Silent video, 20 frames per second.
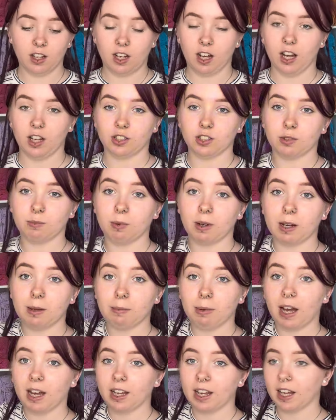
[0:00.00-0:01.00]
I'll just bring it
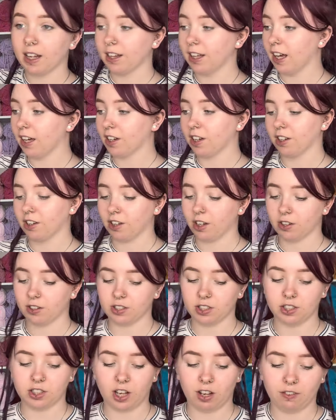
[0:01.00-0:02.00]
back and that can go
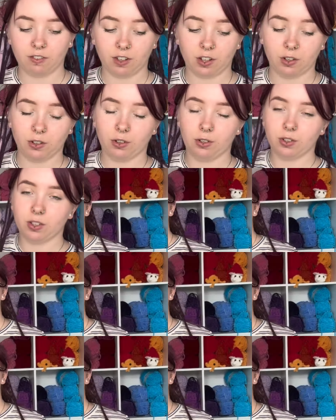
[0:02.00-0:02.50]
to Sheffield.